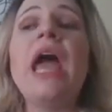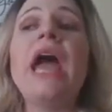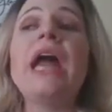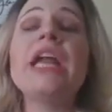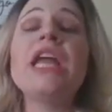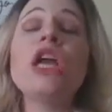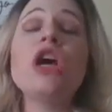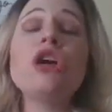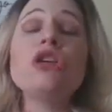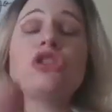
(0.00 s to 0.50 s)
And
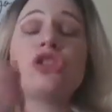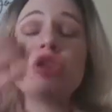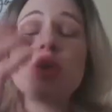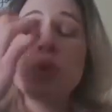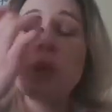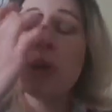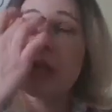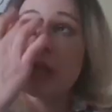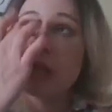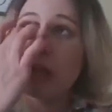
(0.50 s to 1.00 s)
he also
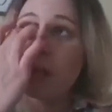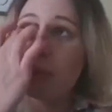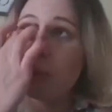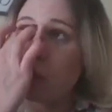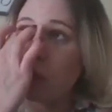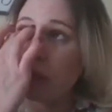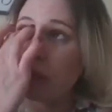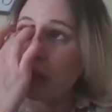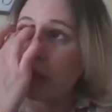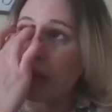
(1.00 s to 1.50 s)
quickly
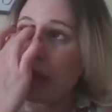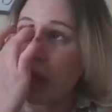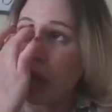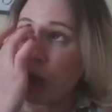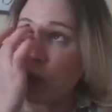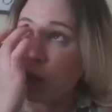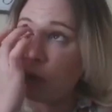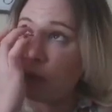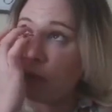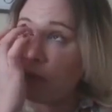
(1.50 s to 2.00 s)
pointed
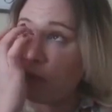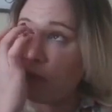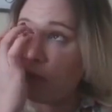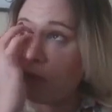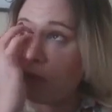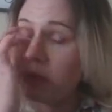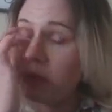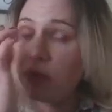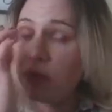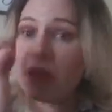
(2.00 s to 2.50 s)
out
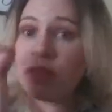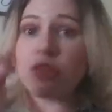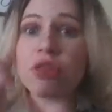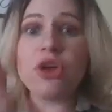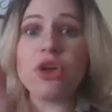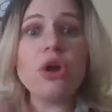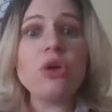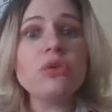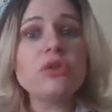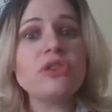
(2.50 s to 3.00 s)
that
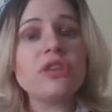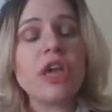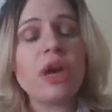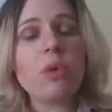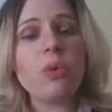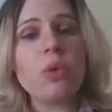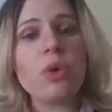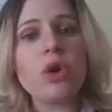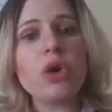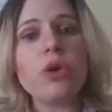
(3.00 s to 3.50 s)
those
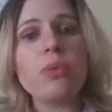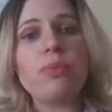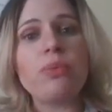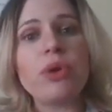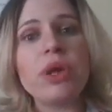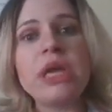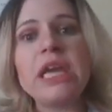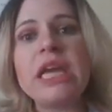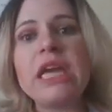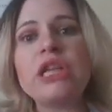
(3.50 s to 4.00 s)
that were
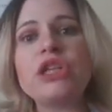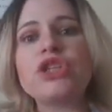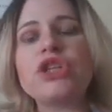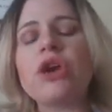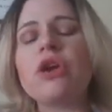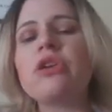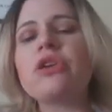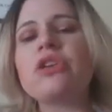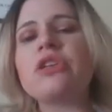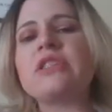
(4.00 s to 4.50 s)
bringing
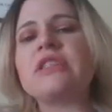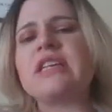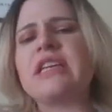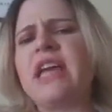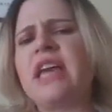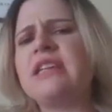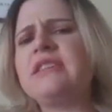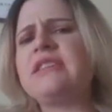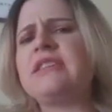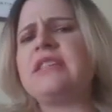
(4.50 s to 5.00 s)
charges
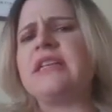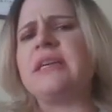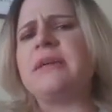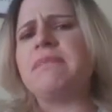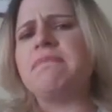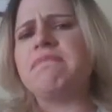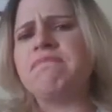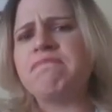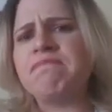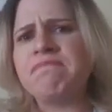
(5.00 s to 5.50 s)
against
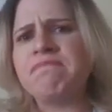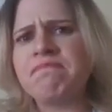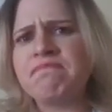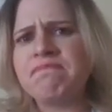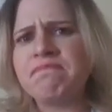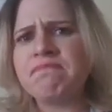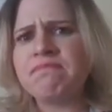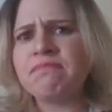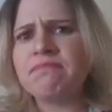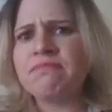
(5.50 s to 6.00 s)
him,
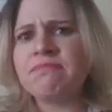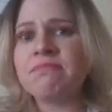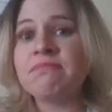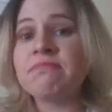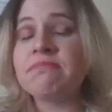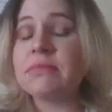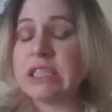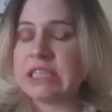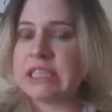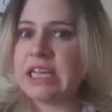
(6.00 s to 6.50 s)

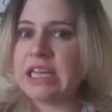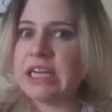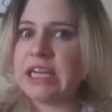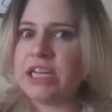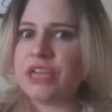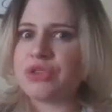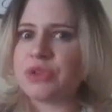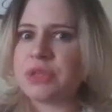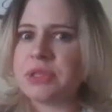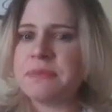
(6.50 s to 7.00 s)
the
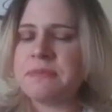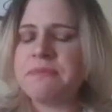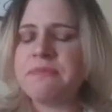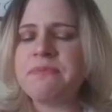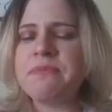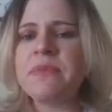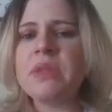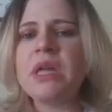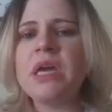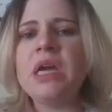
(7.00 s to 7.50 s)
Sanhedrin,
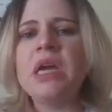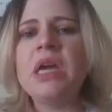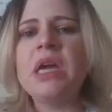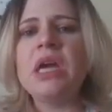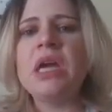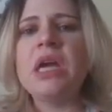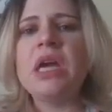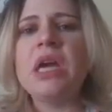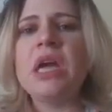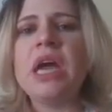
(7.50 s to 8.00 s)

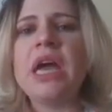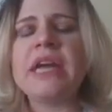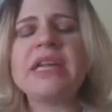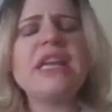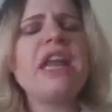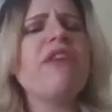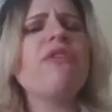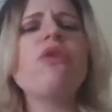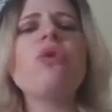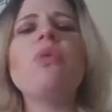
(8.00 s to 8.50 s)
had
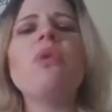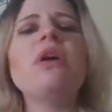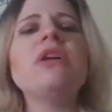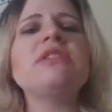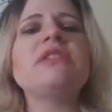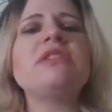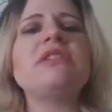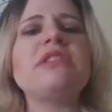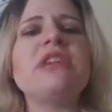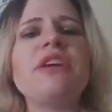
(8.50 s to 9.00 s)
never
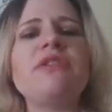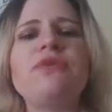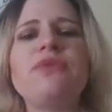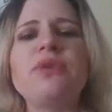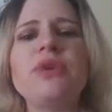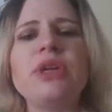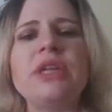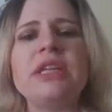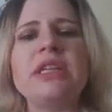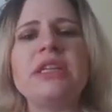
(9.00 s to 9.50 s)
once set
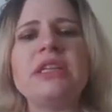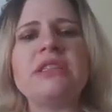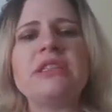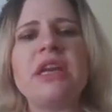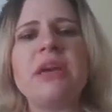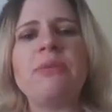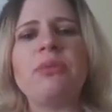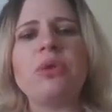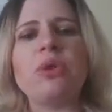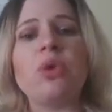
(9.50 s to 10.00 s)
foot in the
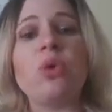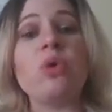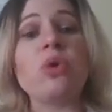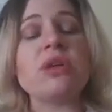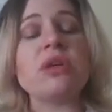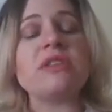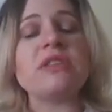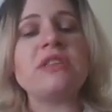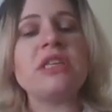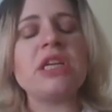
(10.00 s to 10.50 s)
temple or
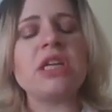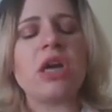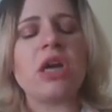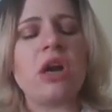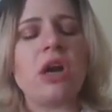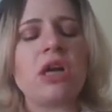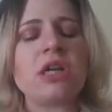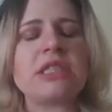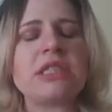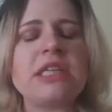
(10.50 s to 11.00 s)
a
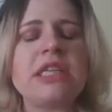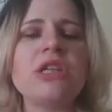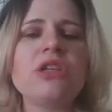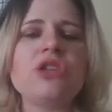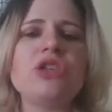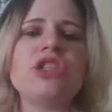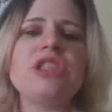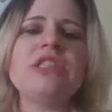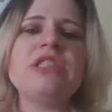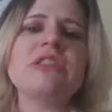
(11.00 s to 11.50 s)
synagogue to
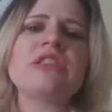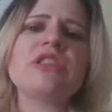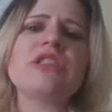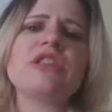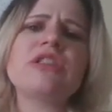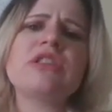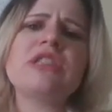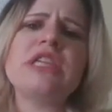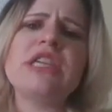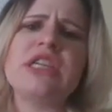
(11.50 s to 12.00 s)
hear Jesus
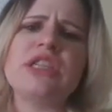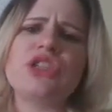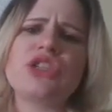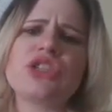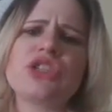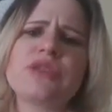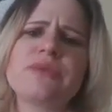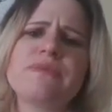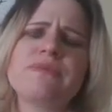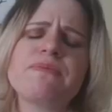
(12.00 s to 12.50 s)

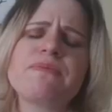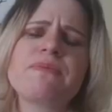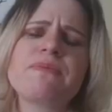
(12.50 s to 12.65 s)
teach.